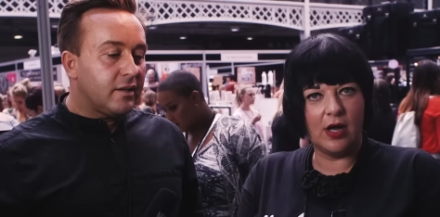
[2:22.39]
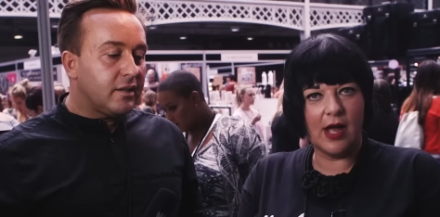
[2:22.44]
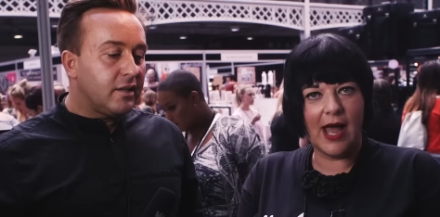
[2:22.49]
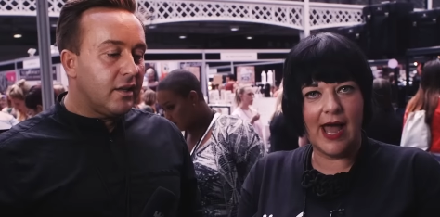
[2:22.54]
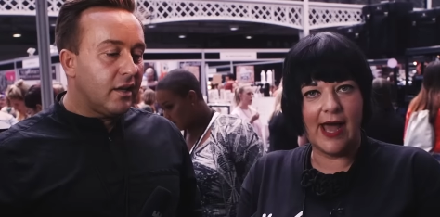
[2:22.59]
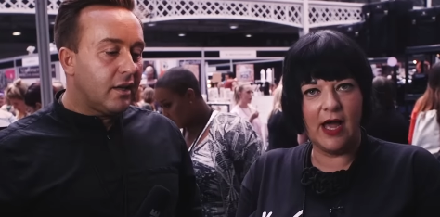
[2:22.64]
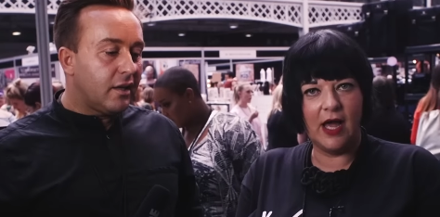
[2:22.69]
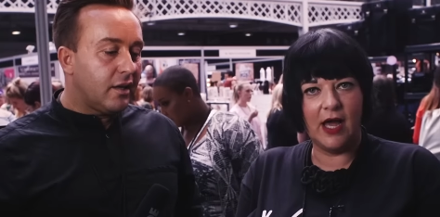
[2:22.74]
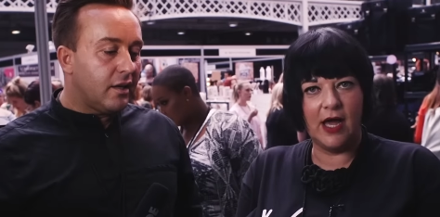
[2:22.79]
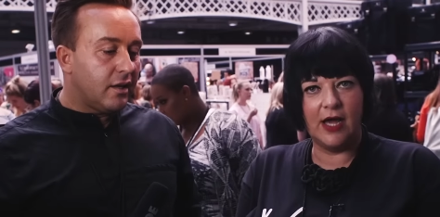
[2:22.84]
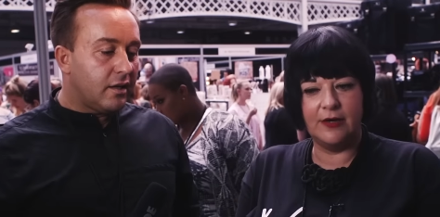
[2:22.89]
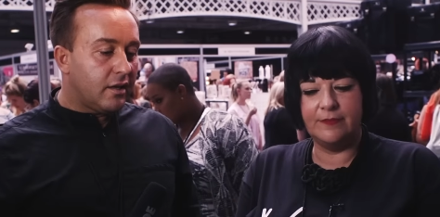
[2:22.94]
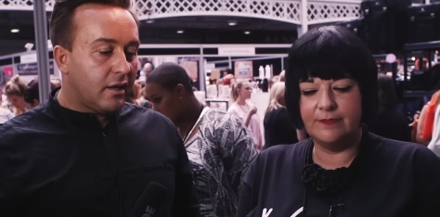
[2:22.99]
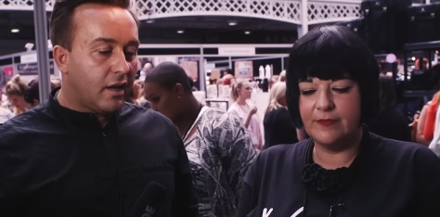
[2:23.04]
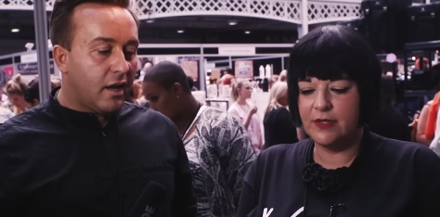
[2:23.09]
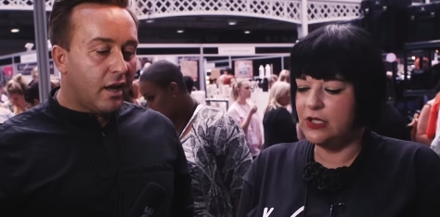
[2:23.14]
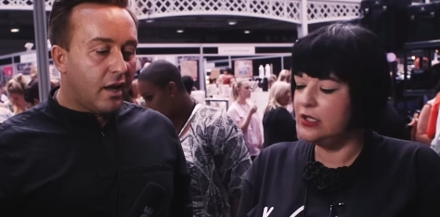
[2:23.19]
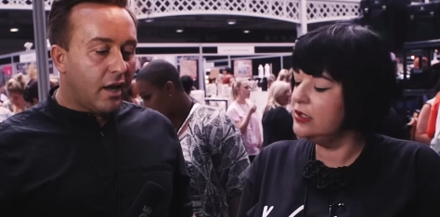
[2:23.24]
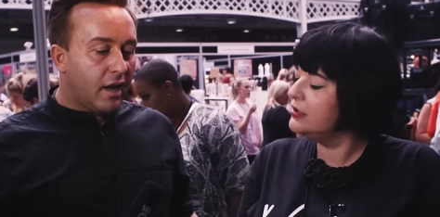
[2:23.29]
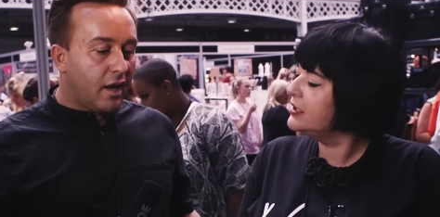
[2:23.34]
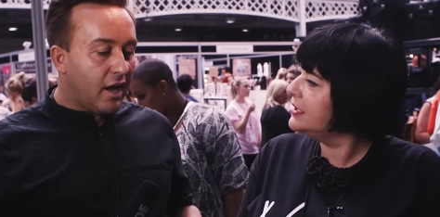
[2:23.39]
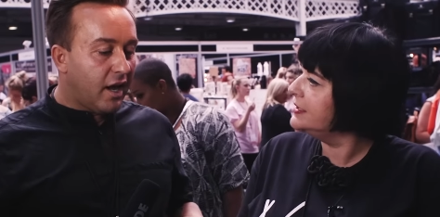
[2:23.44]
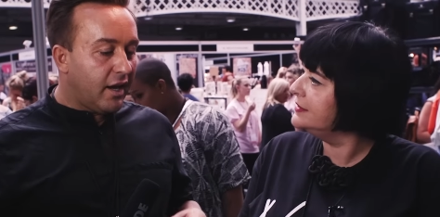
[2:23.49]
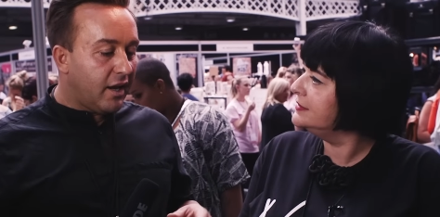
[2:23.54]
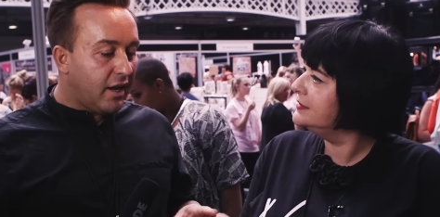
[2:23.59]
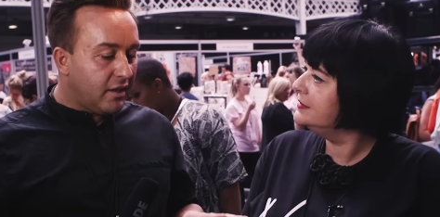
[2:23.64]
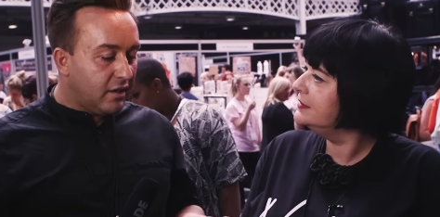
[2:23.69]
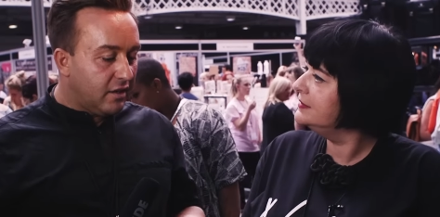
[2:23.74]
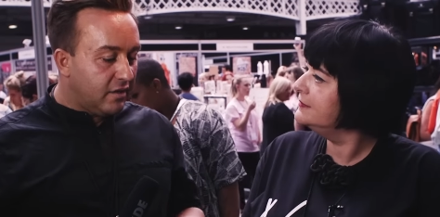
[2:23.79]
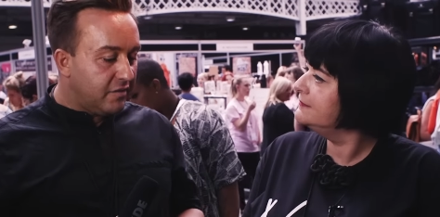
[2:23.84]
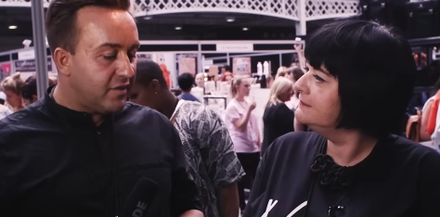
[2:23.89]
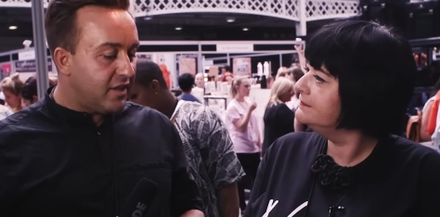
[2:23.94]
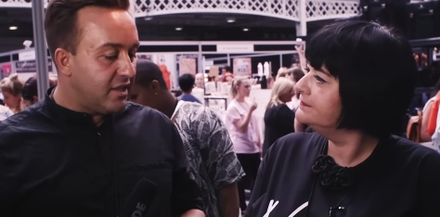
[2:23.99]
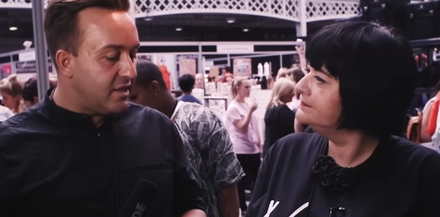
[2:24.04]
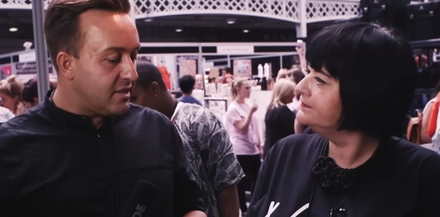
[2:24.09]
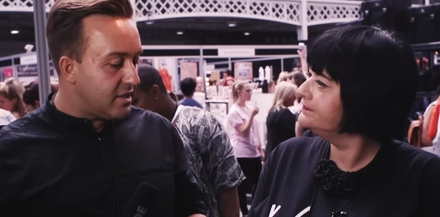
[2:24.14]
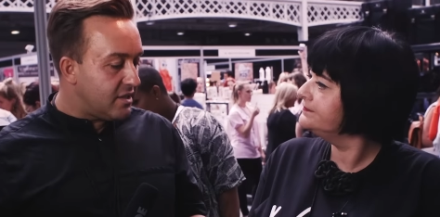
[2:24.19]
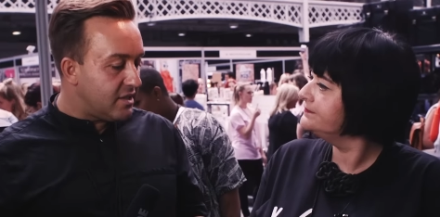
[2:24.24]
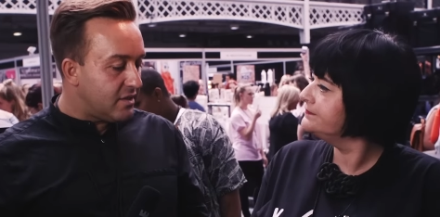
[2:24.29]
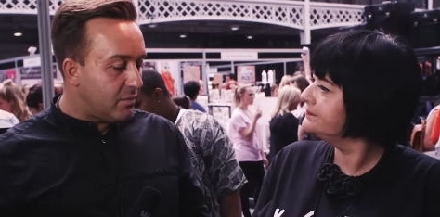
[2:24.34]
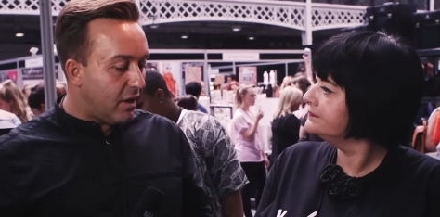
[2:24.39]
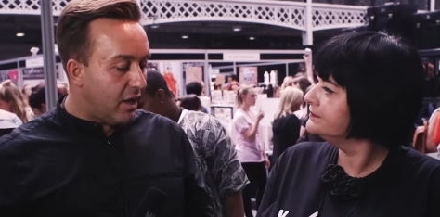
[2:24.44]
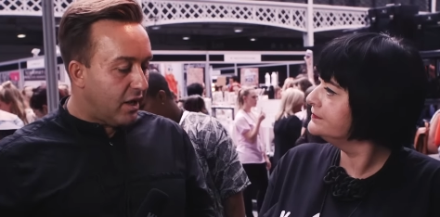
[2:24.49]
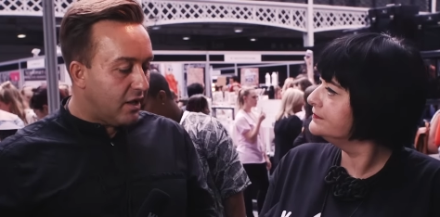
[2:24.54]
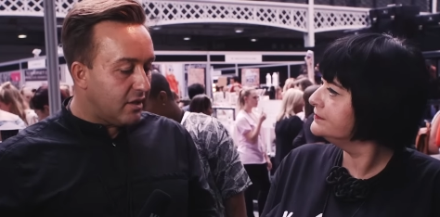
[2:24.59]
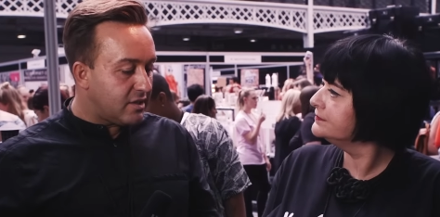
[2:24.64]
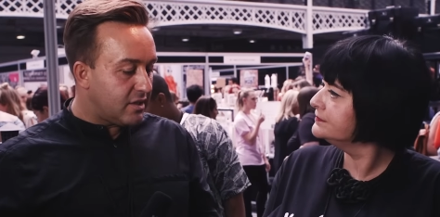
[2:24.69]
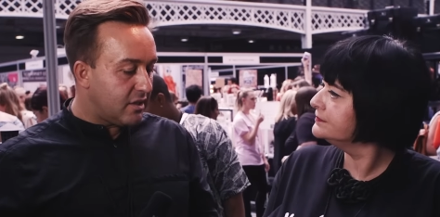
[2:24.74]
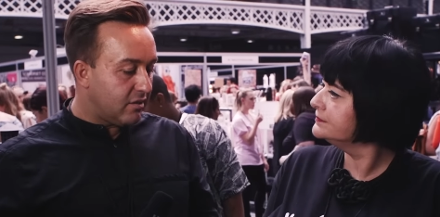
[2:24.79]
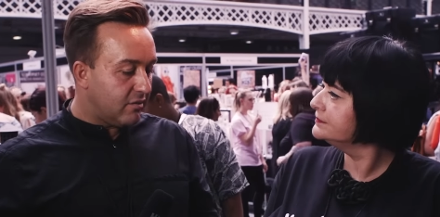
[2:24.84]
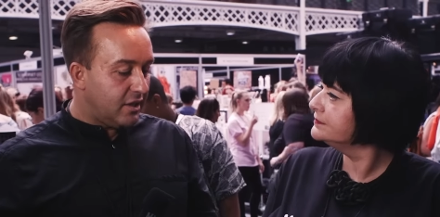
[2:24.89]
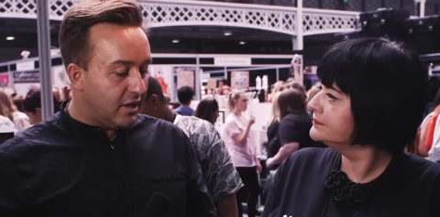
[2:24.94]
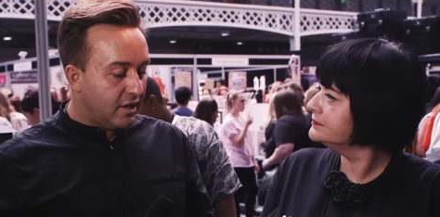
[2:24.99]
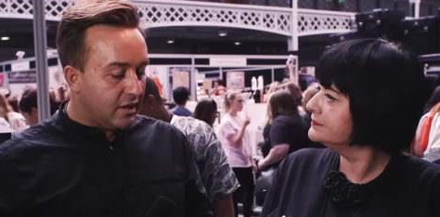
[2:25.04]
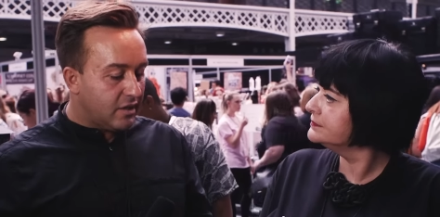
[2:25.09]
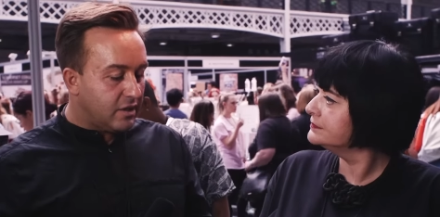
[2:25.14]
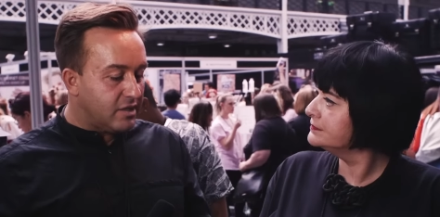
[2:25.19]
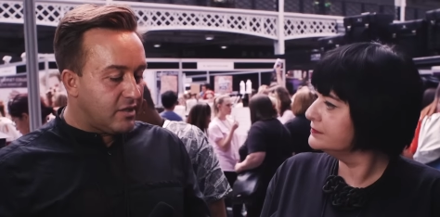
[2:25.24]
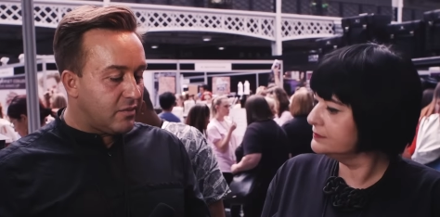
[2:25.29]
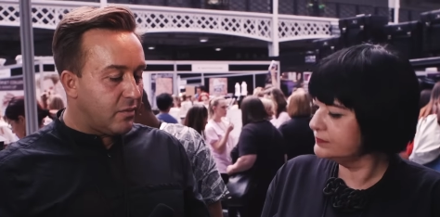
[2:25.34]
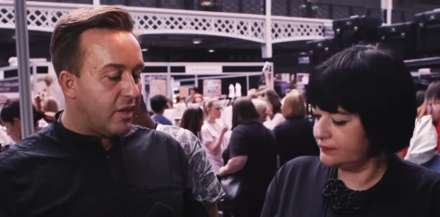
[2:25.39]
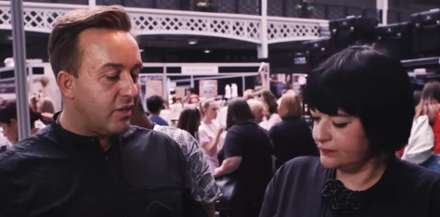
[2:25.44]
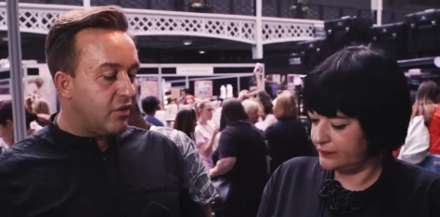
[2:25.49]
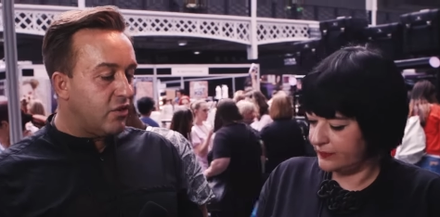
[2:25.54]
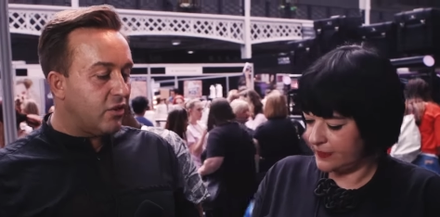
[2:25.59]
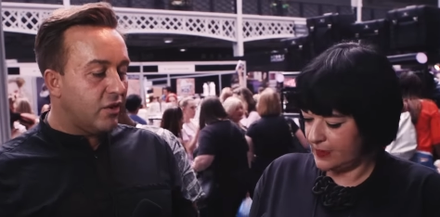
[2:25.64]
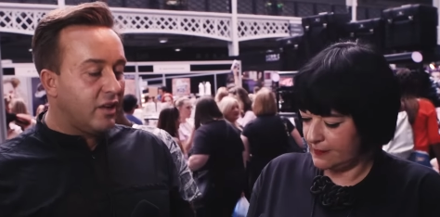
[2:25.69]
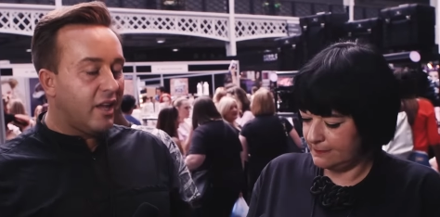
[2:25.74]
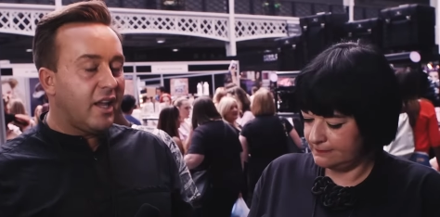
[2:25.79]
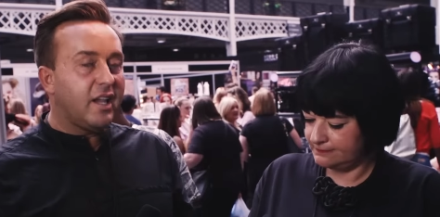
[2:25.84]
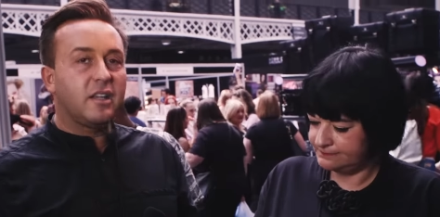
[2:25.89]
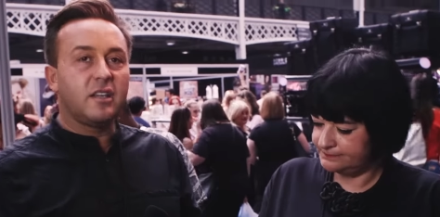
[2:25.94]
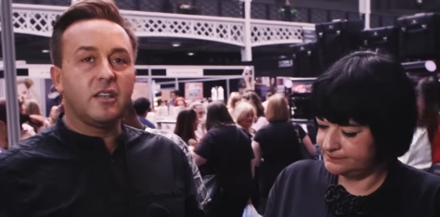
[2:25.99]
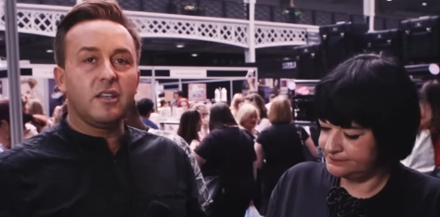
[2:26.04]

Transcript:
Speaker 1: at yeah. home, you can... And I love this as well, sorry, because when you're like,